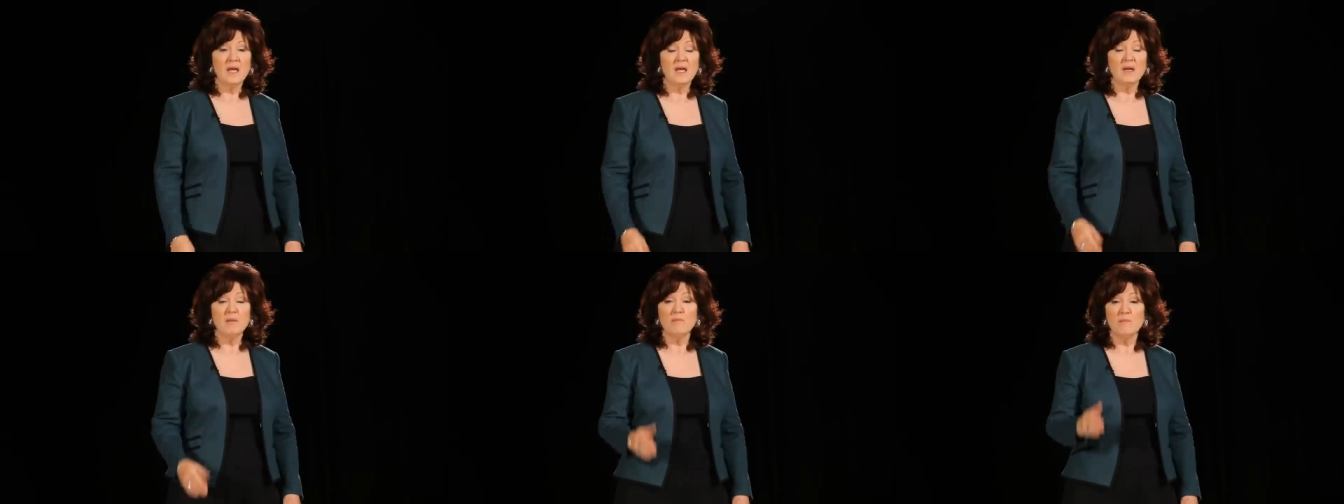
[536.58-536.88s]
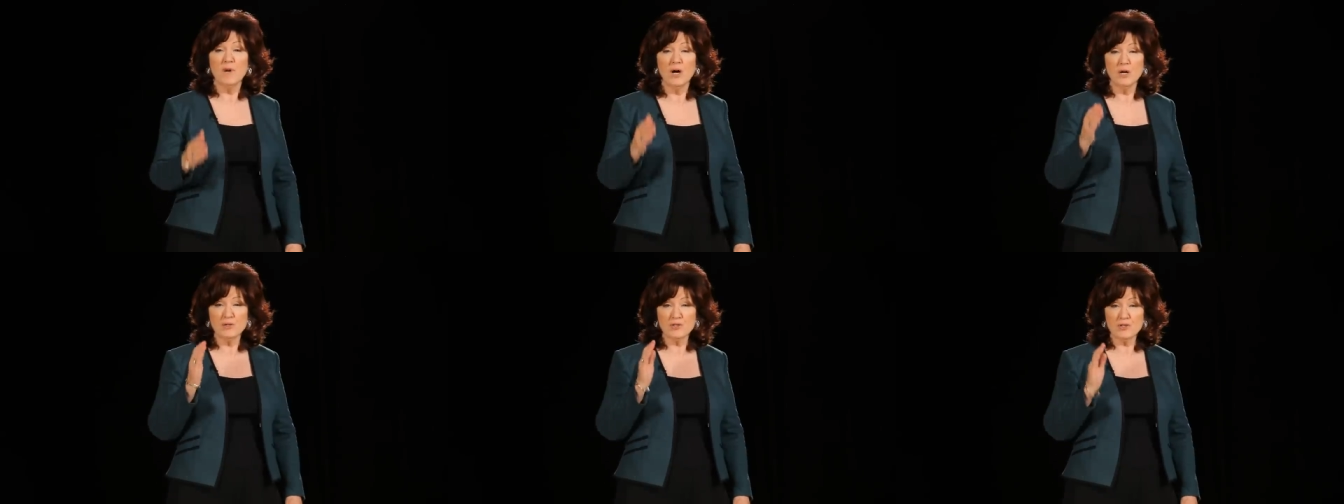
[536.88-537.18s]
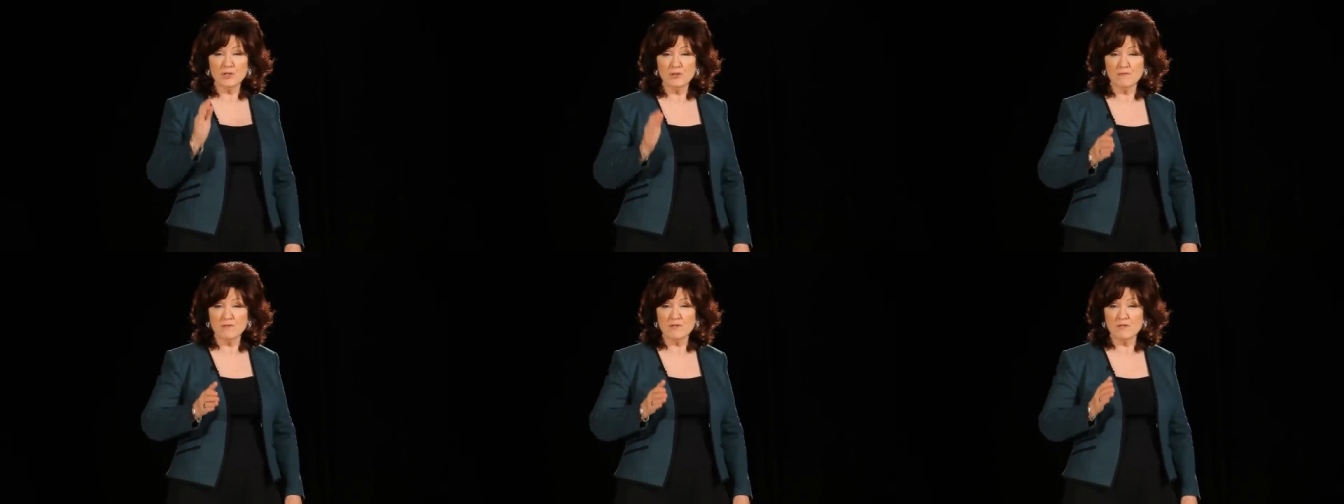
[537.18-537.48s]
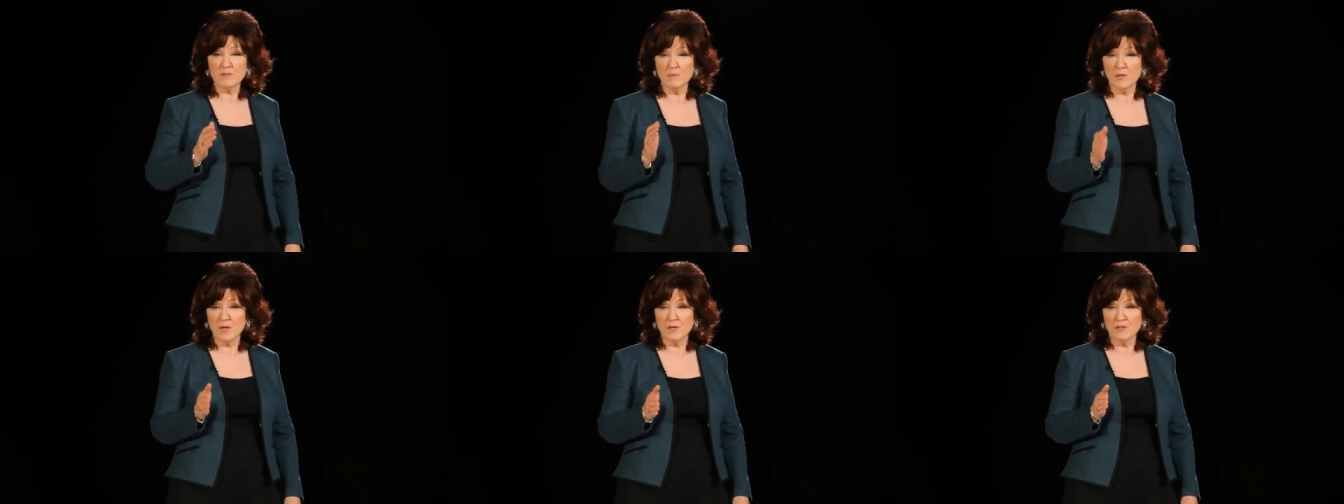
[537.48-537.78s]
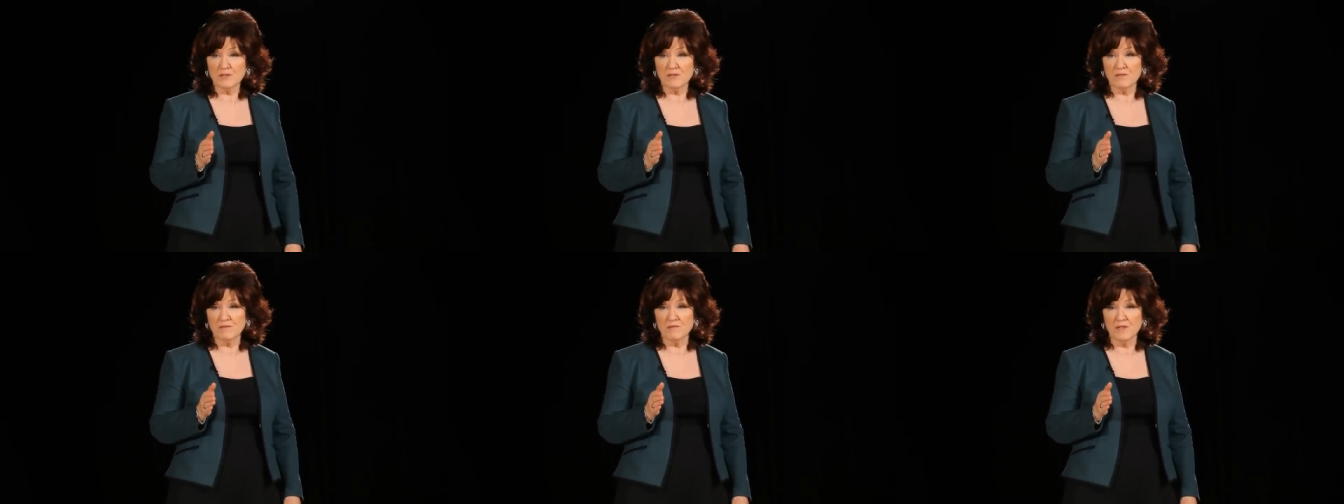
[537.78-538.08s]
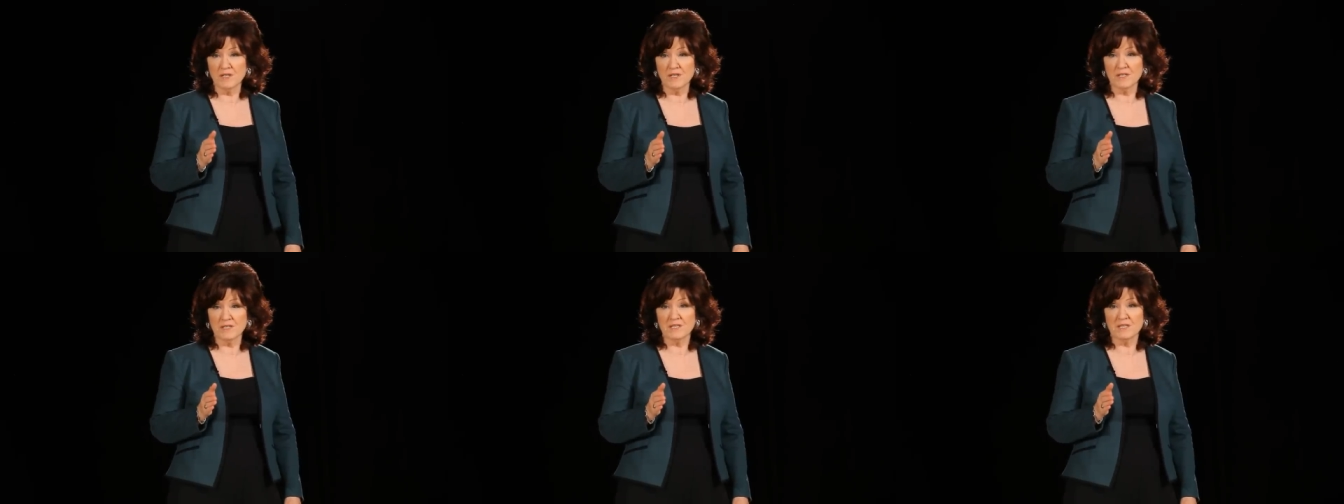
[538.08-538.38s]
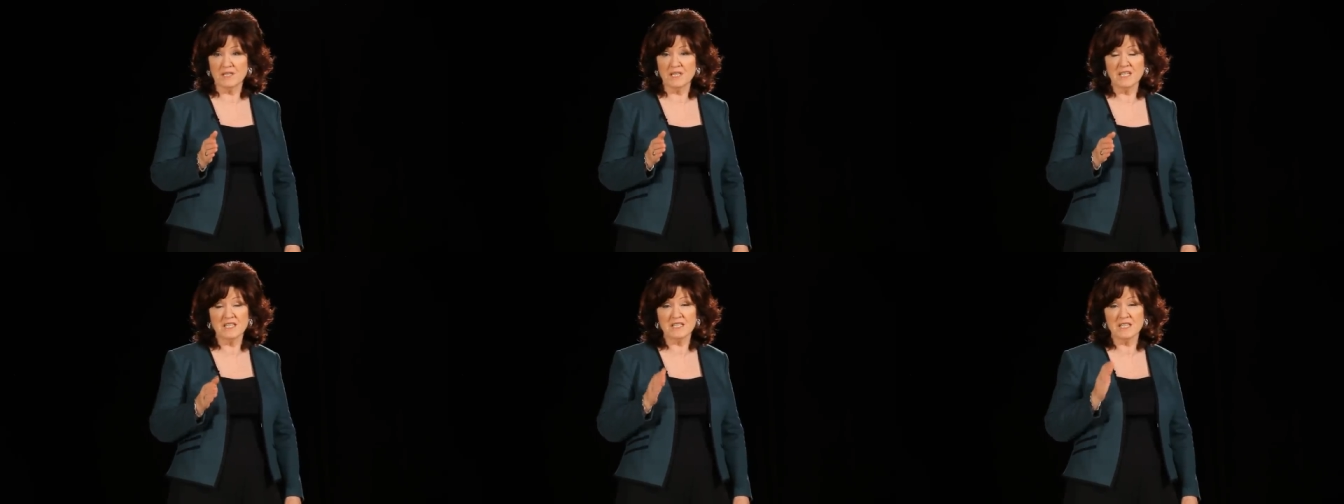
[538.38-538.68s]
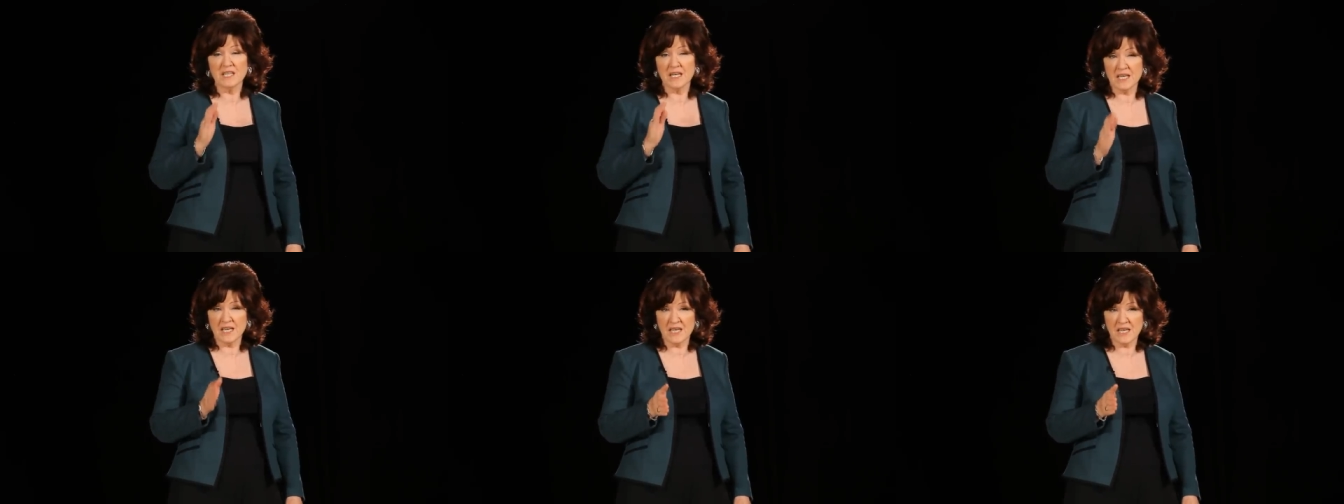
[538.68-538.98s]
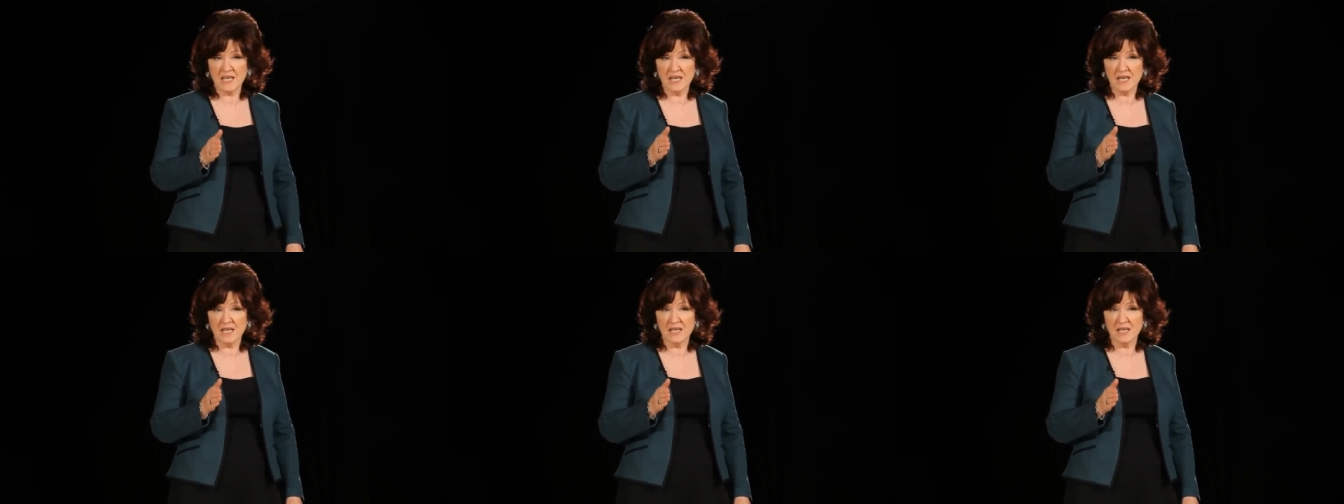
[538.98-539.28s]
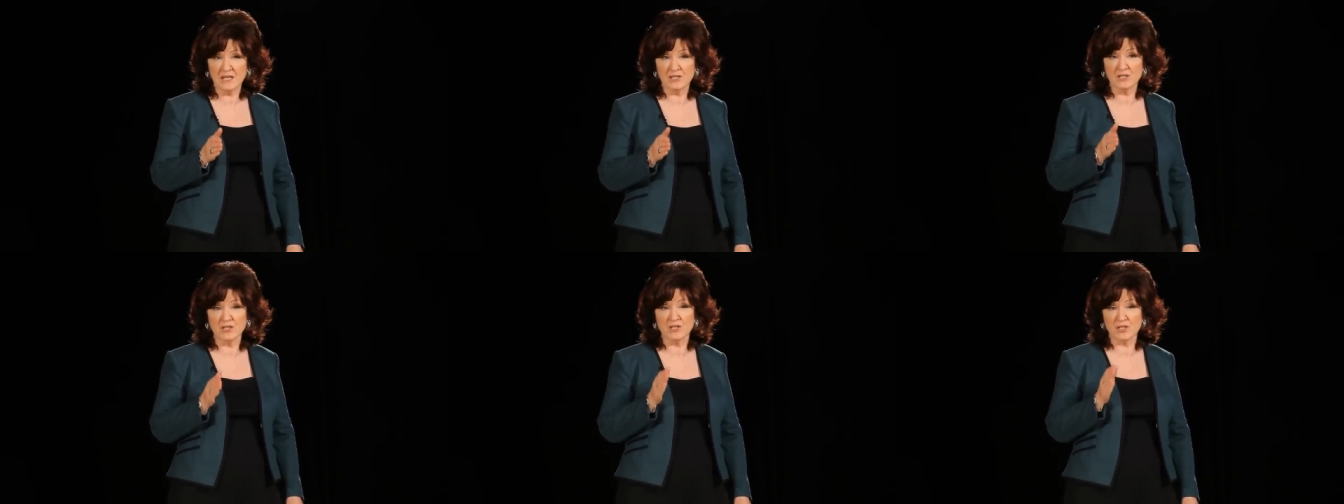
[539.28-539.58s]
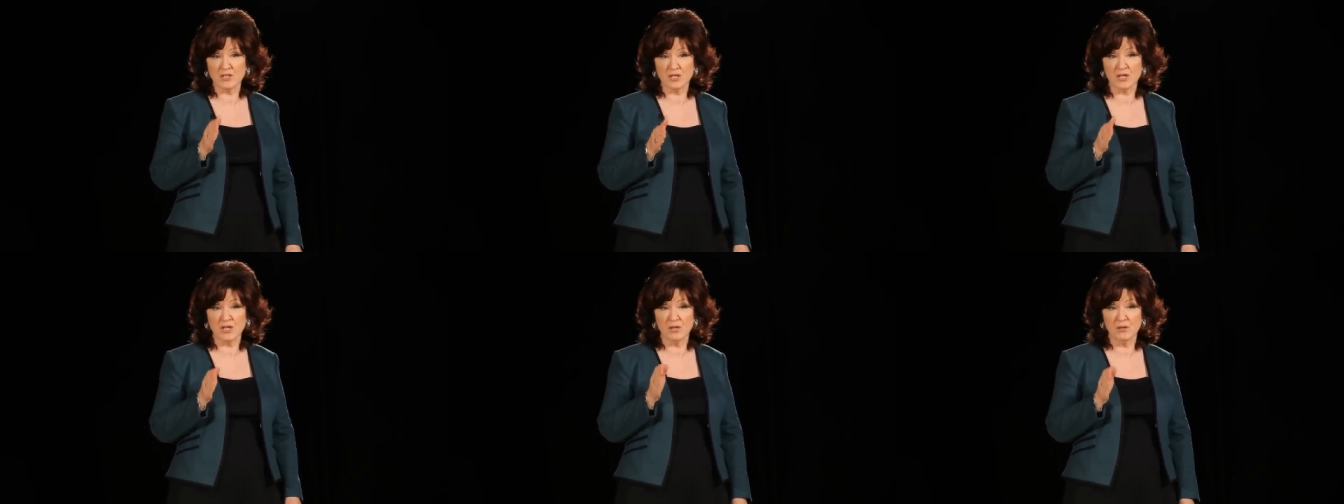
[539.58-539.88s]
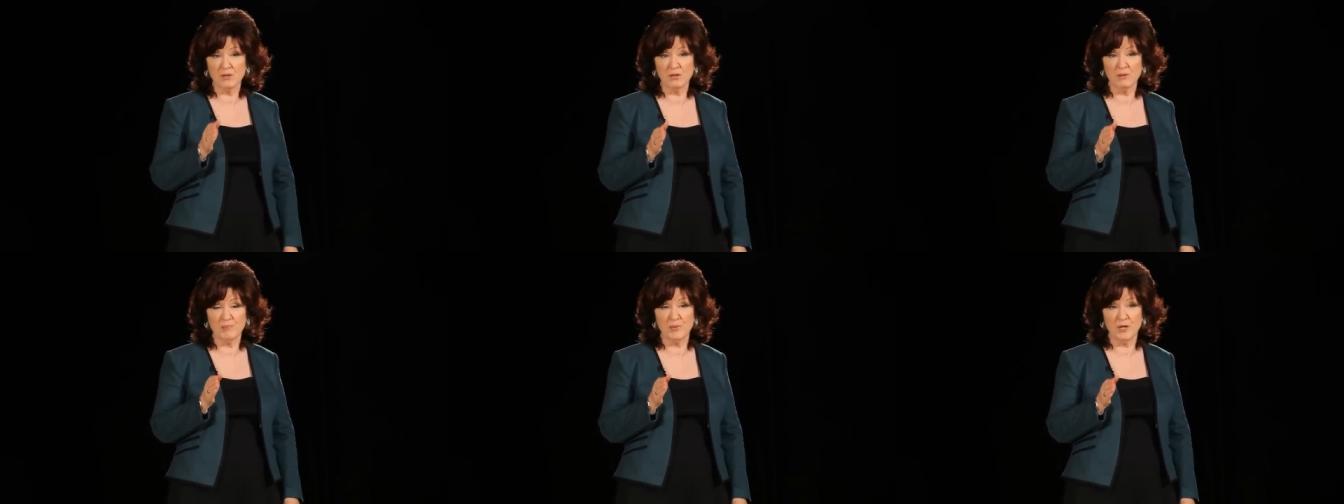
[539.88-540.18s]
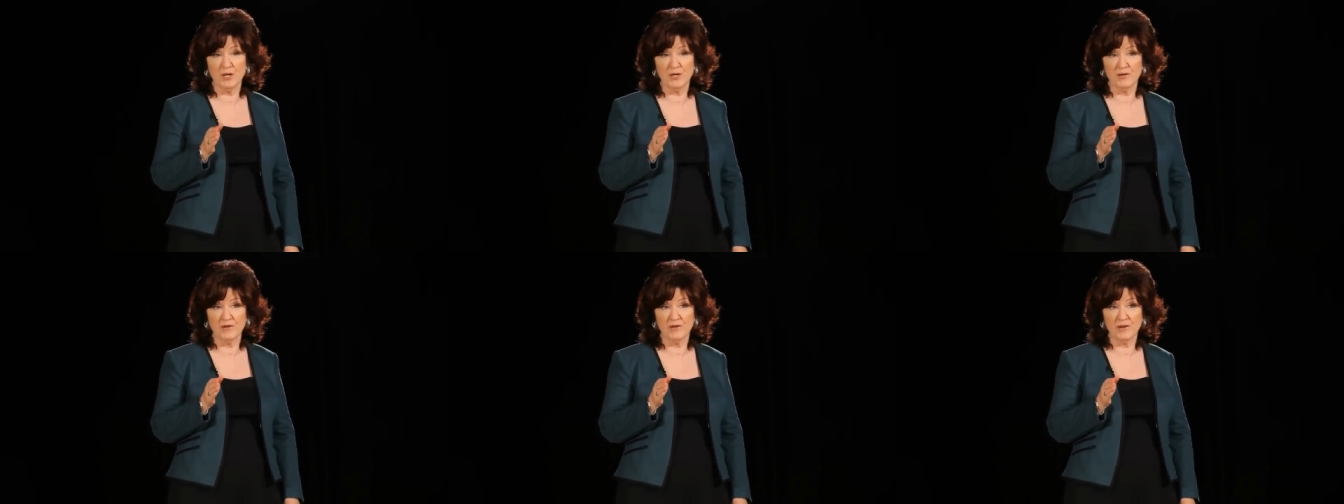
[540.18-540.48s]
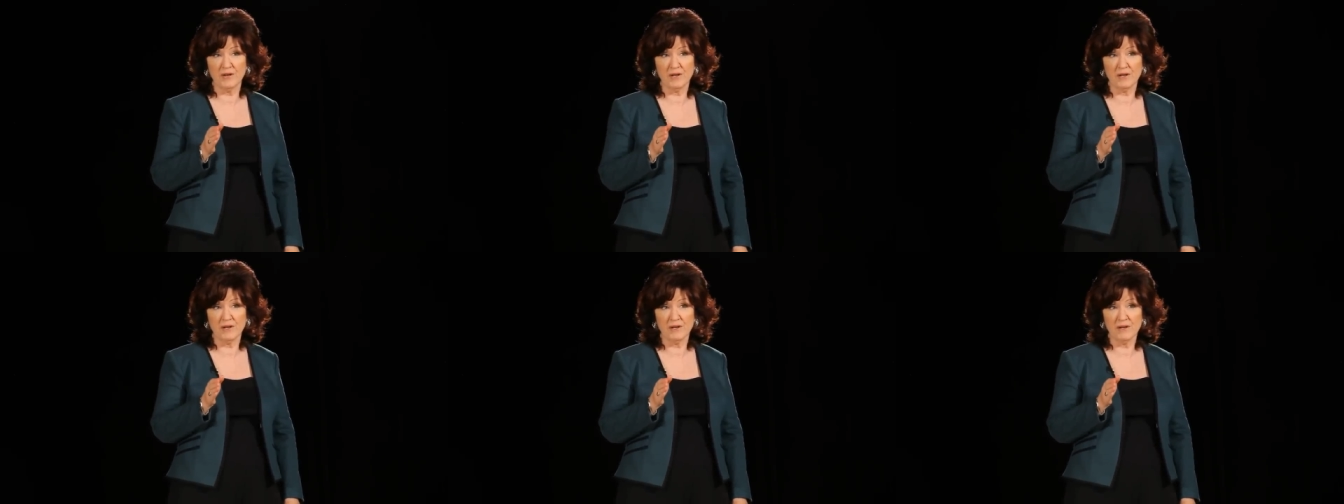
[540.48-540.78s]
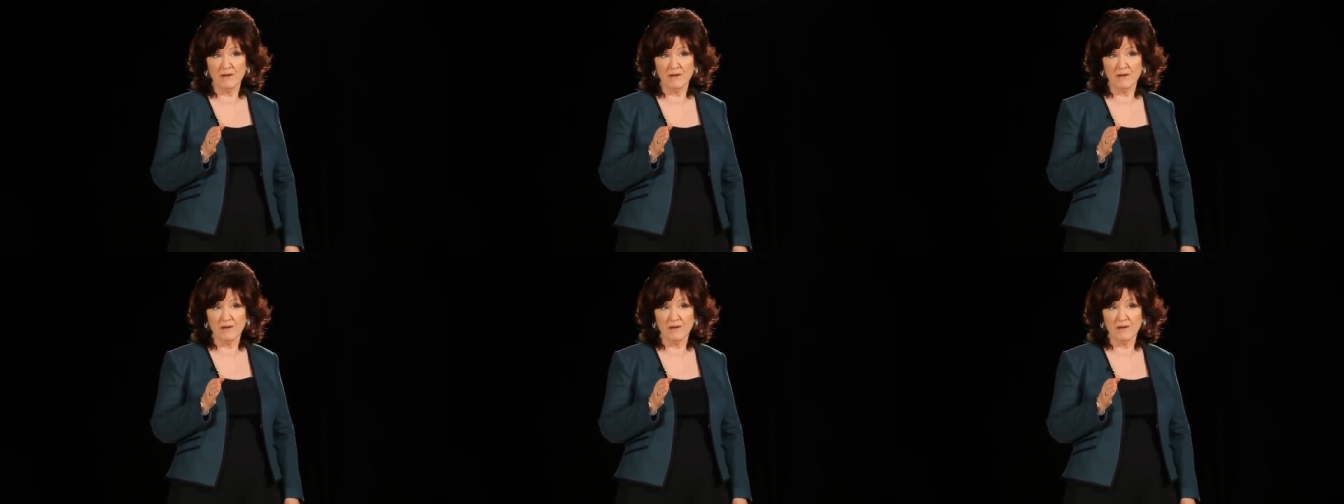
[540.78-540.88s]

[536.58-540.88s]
Emotional responsiveness is the key to secure bonding.